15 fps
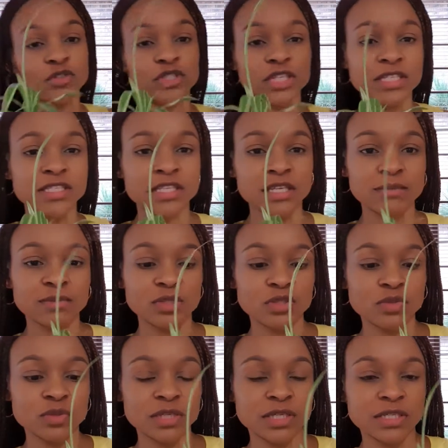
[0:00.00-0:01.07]
just keep
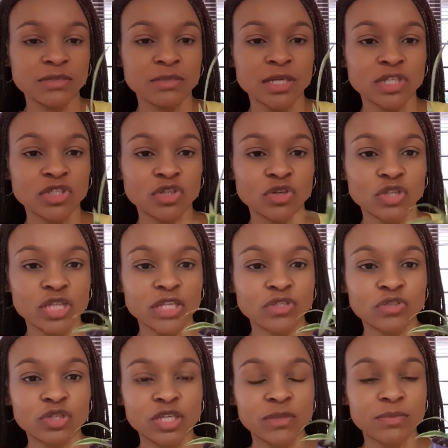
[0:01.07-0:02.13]
doing is make sure that
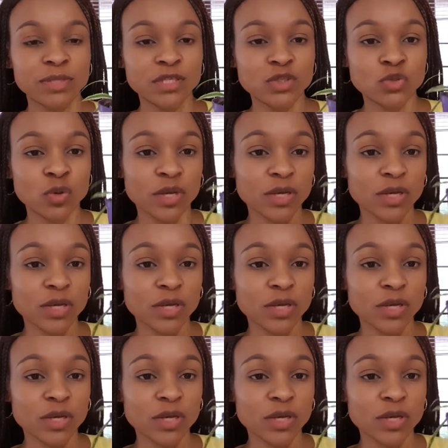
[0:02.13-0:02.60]
you keep the soil